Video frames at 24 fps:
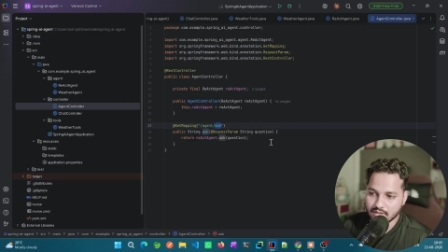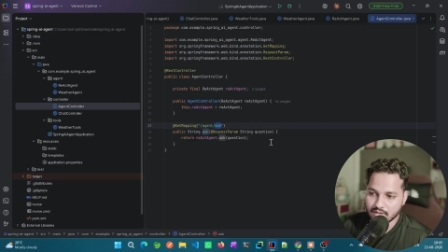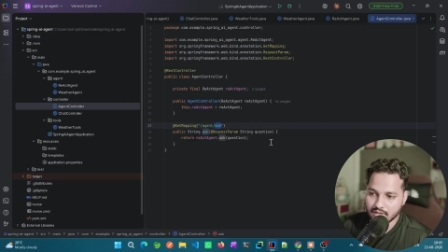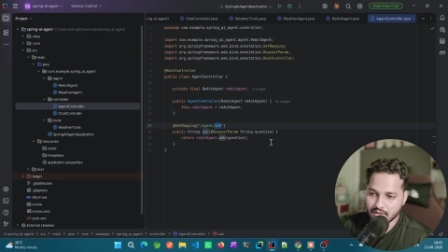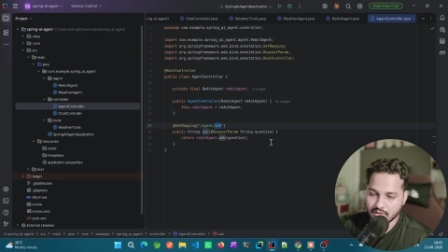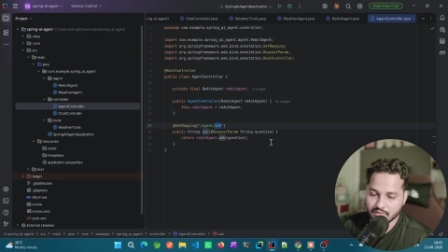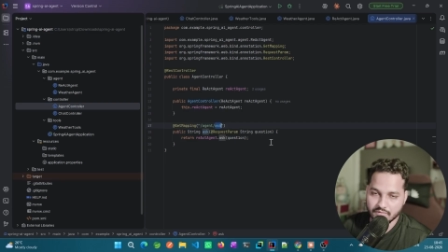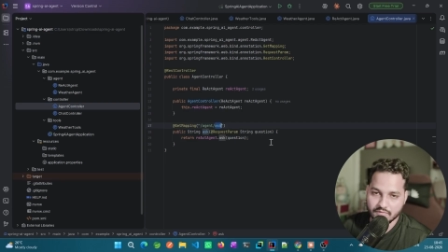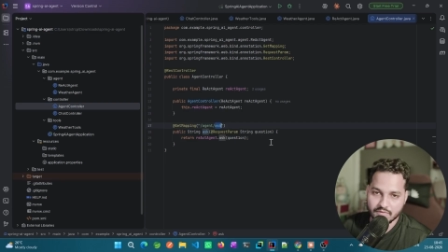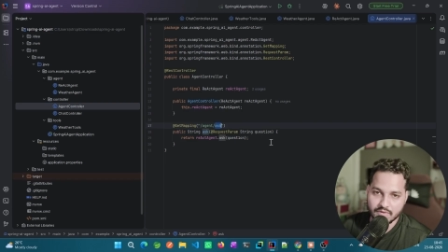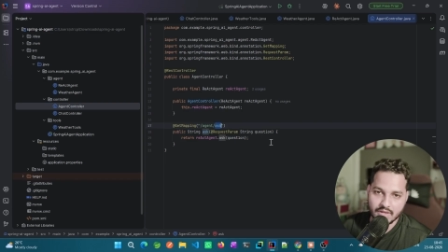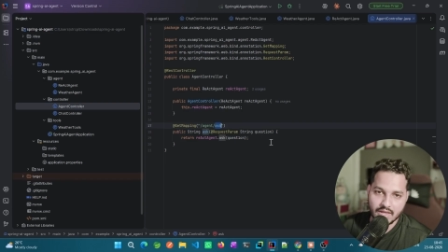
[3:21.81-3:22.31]

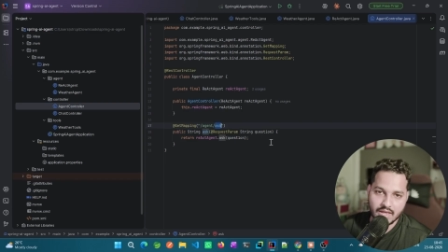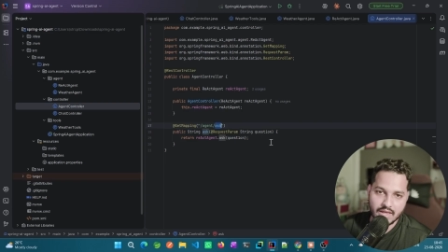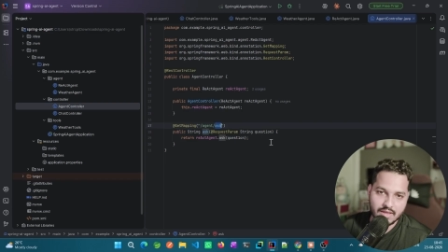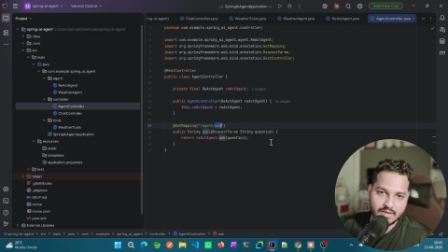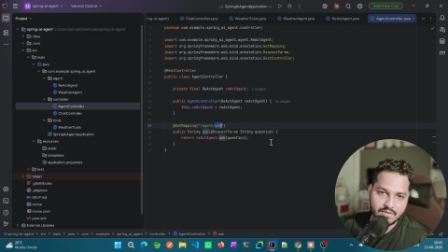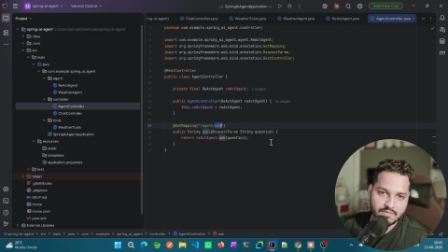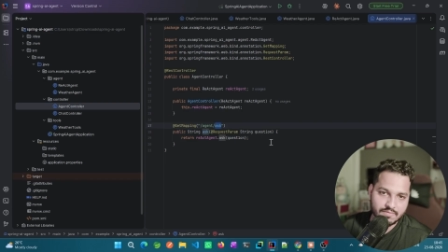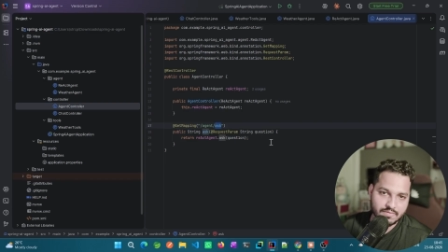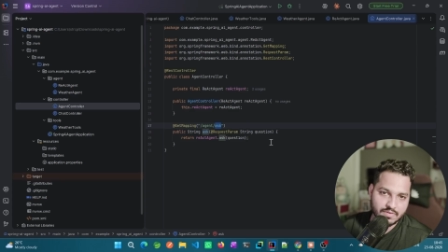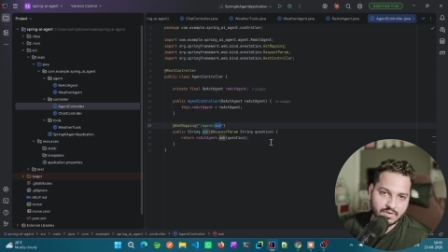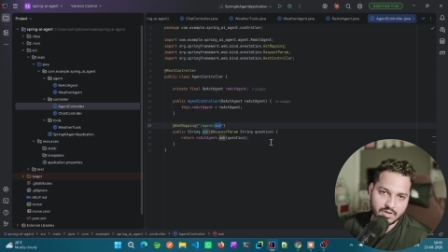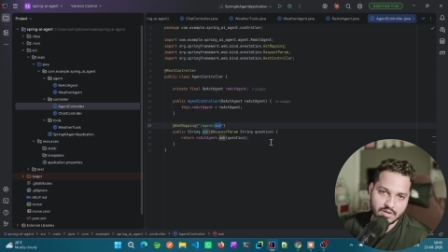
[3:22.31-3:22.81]
If we
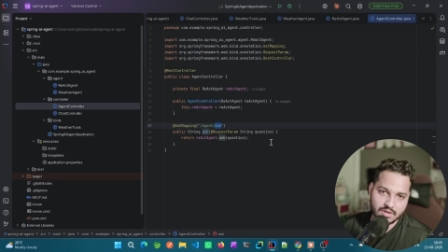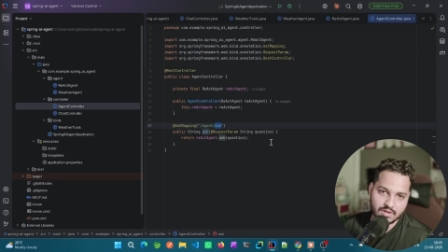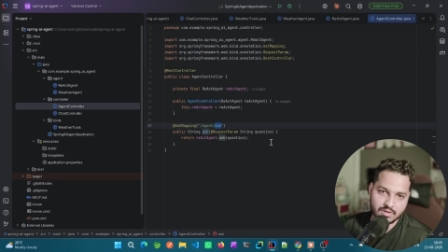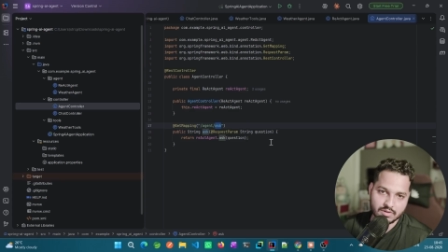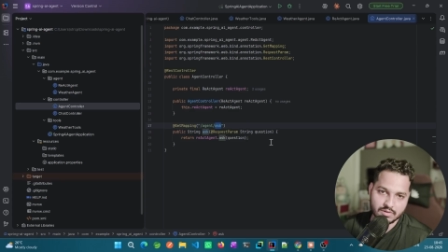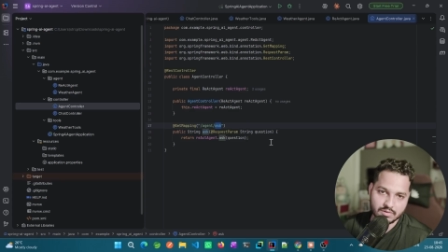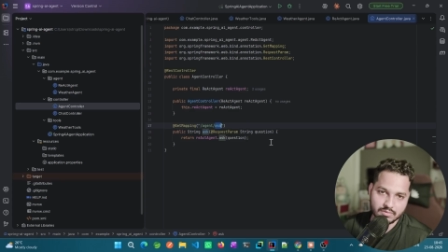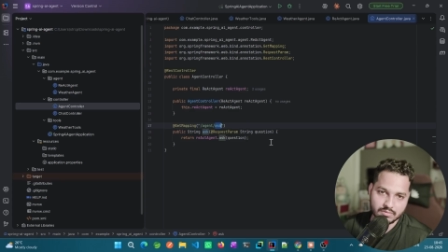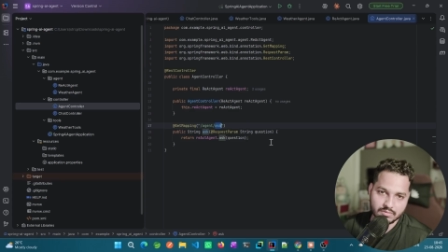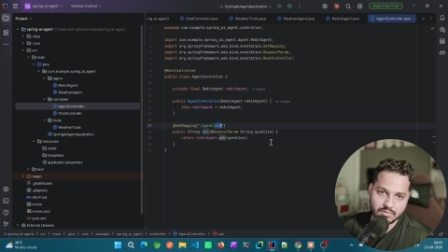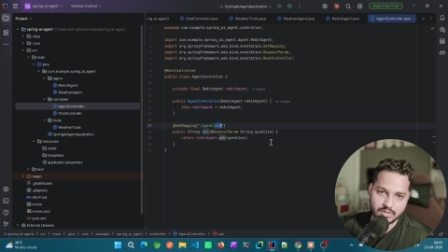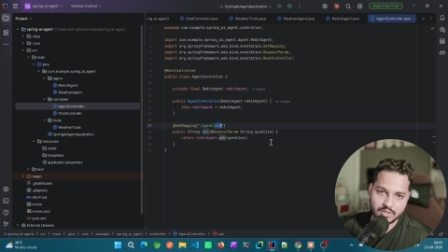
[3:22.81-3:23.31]
have a
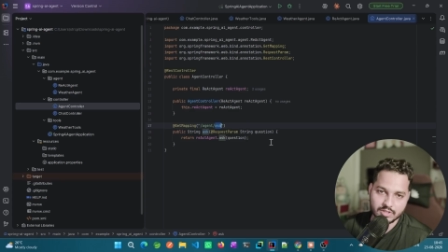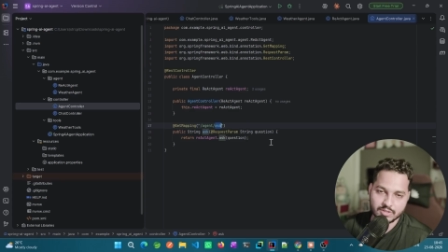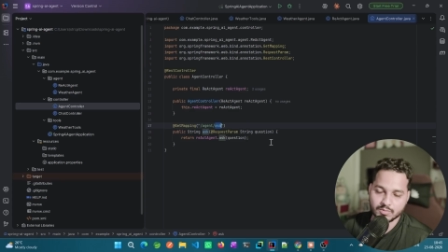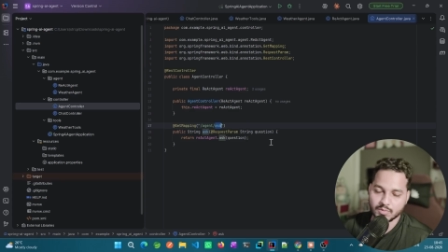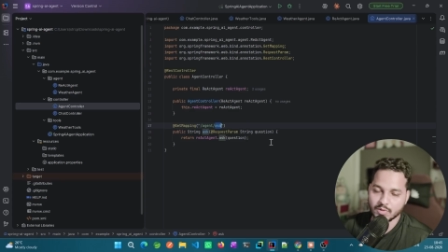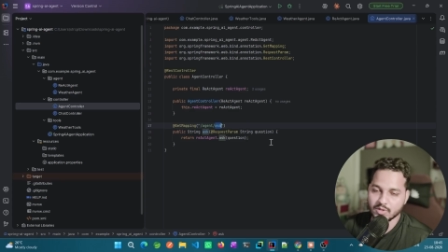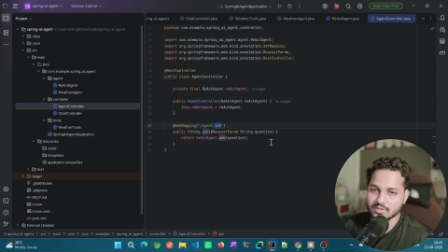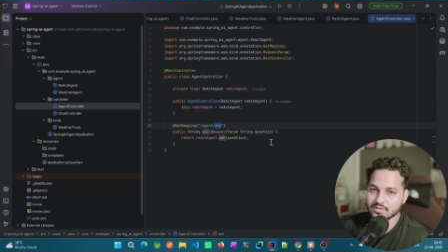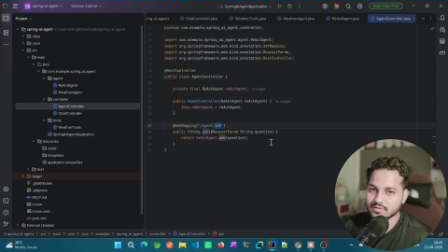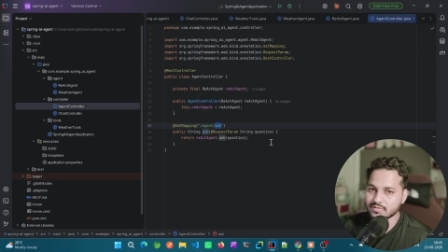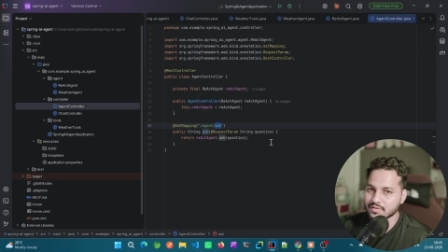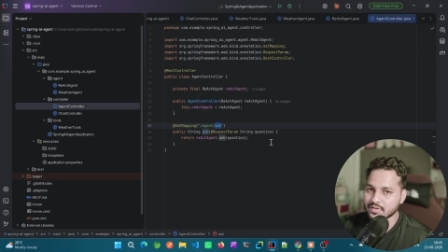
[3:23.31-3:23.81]

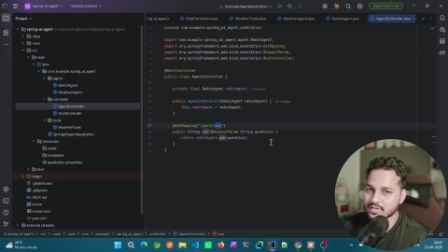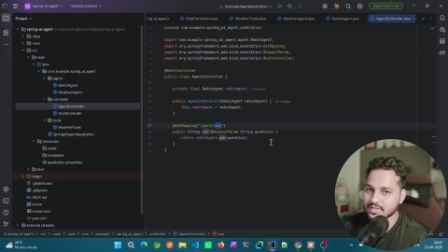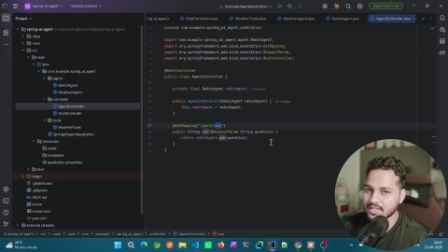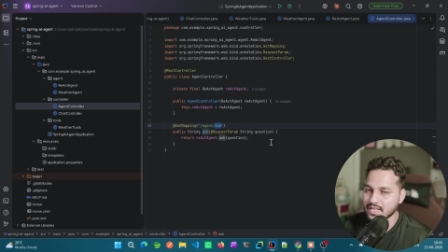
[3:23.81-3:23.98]
response for